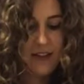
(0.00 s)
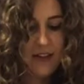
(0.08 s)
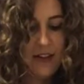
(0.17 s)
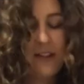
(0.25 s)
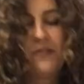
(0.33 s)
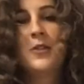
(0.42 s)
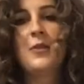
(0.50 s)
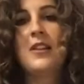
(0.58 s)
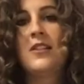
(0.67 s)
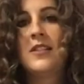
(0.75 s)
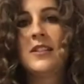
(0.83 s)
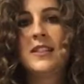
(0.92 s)
there are a few
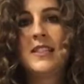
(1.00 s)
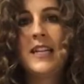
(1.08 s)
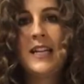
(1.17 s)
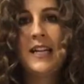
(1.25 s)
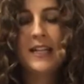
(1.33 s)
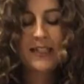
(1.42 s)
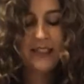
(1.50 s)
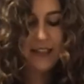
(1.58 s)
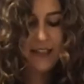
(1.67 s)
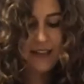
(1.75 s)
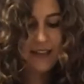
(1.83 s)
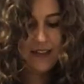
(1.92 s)
little
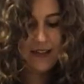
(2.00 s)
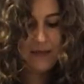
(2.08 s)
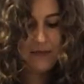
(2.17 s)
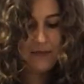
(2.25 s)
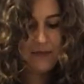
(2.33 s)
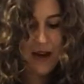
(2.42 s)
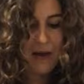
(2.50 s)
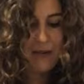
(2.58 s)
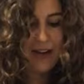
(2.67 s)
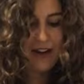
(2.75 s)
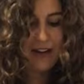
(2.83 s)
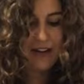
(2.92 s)
seeds
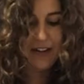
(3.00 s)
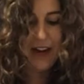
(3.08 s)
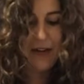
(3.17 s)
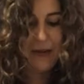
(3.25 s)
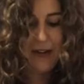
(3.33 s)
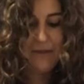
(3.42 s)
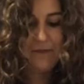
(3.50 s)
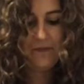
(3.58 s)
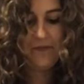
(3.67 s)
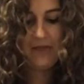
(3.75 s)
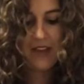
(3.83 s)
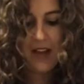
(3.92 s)
popping out here at me.
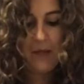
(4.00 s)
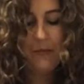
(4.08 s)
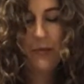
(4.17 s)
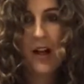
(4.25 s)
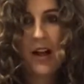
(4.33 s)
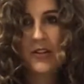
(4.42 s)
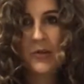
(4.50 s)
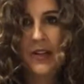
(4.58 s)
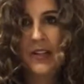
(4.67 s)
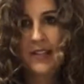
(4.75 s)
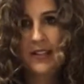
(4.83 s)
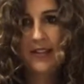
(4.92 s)
Plot
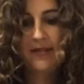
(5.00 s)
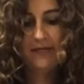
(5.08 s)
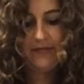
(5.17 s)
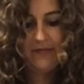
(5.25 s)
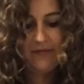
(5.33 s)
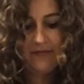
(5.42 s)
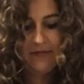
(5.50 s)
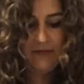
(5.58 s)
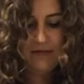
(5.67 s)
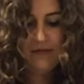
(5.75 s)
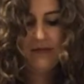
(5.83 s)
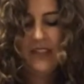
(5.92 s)
twist.
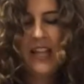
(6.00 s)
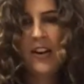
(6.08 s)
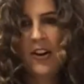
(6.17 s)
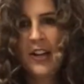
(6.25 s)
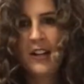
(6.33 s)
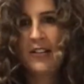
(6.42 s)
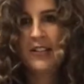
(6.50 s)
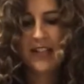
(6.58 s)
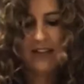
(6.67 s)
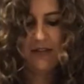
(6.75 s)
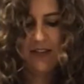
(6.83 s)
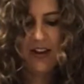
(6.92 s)
That already looks
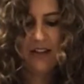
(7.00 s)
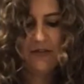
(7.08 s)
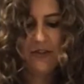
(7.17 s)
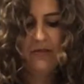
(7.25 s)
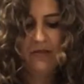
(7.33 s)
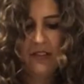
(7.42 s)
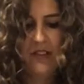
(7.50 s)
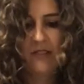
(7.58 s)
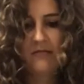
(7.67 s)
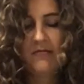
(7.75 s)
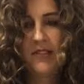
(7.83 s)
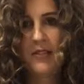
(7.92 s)
like a lot of juice
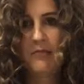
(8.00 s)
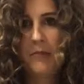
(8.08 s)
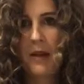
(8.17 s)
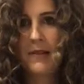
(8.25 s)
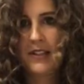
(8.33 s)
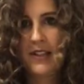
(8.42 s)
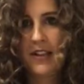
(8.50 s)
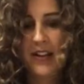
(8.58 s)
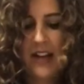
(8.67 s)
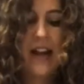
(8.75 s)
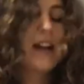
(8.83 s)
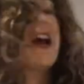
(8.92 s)
though. Maybe it's
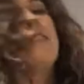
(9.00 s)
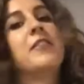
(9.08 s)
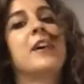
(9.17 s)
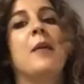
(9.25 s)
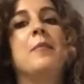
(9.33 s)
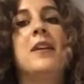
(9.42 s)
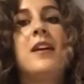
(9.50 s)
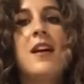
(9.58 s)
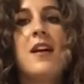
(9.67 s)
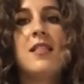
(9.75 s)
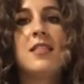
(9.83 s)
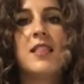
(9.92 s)
already at a half a cup.
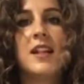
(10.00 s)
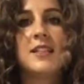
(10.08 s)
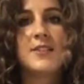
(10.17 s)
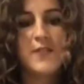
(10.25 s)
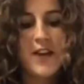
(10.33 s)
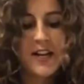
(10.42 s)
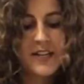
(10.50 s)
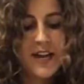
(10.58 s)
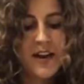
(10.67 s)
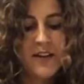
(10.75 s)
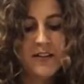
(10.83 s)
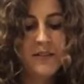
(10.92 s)
Let's find
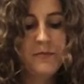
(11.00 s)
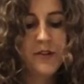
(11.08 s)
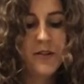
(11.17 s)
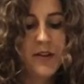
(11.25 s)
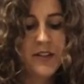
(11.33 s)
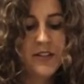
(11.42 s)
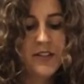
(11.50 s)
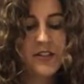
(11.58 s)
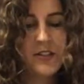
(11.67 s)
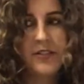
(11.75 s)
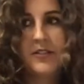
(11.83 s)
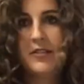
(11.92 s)
out. I'm going
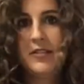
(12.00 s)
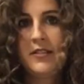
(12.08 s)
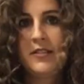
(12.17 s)
to